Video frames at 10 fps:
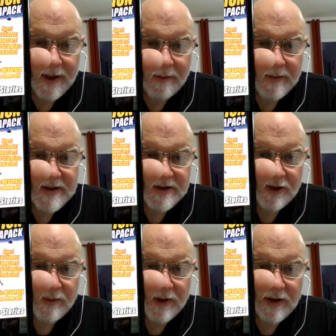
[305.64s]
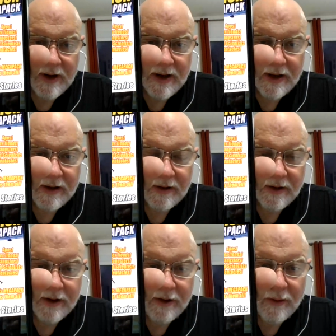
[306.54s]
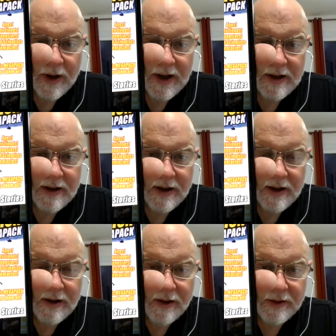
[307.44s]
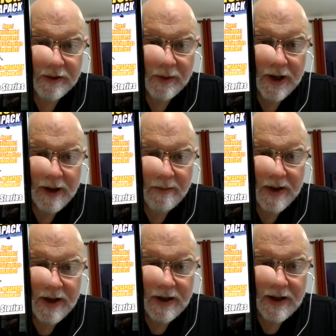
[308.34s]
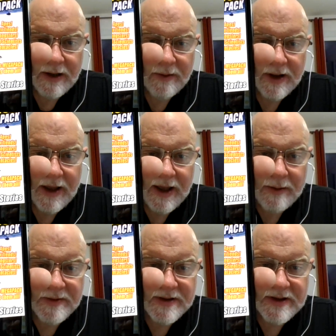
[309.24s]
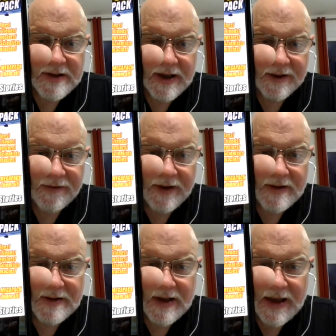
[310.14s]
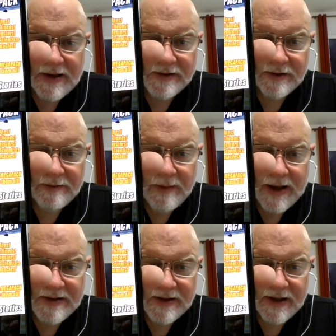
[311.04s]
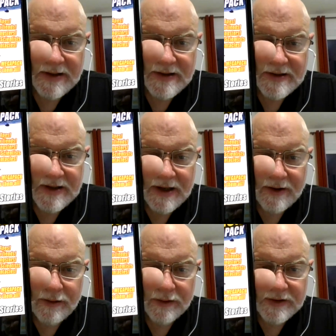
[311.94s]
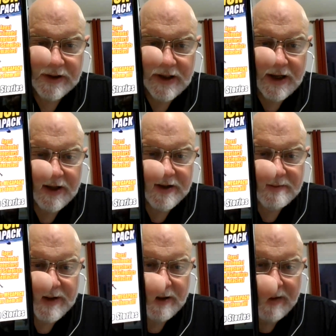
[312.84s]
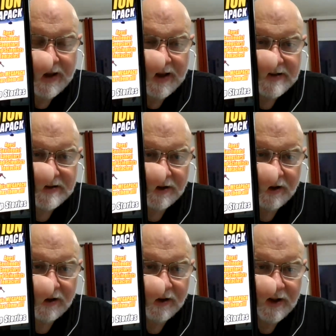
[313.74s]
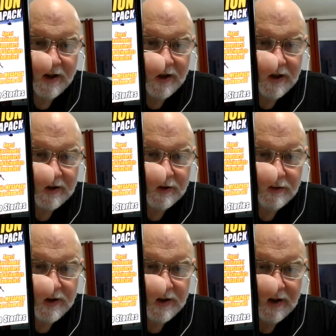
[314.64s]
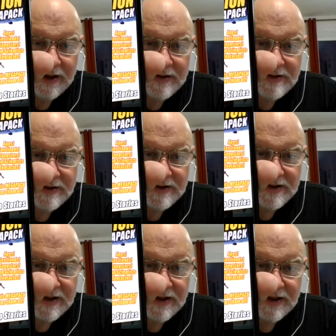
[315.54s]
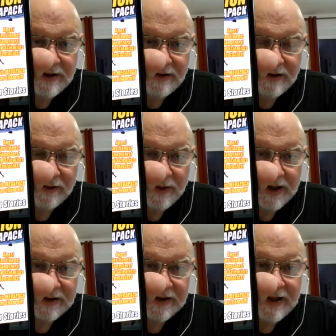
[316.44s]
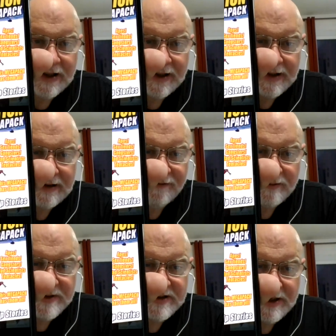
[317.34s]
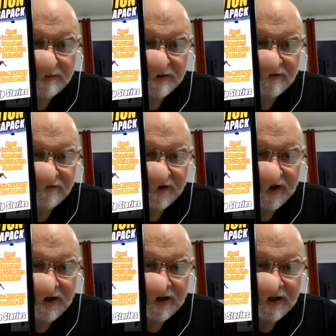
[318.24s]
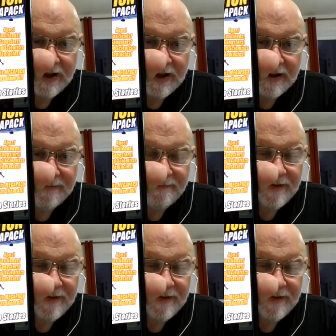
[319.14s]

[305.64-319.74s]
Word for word: misnomer, and I'll go why uh, go into why in a minute. Anyway, apes, sex fiends, gangsters, mad scientists, tentacles. This megapack has it all, including, as you can see here, an orangutan hanging from a zeppelin fighting a